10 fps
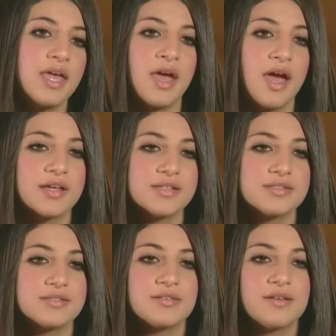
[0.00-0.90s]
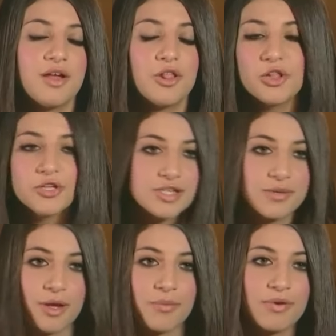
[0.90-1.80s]
He has looked
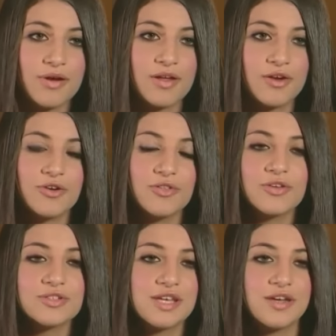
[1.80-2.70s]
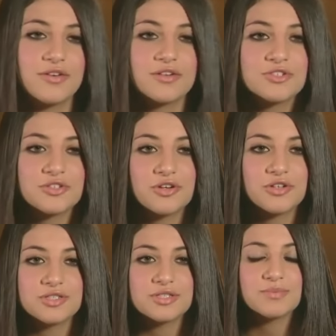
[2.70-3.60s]
at my butt or looked down our
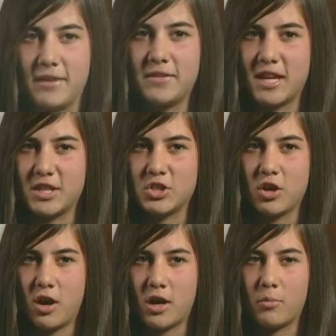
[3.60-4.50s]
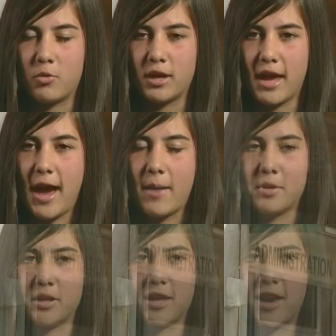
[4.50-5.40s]
shirts. Other students said similar things.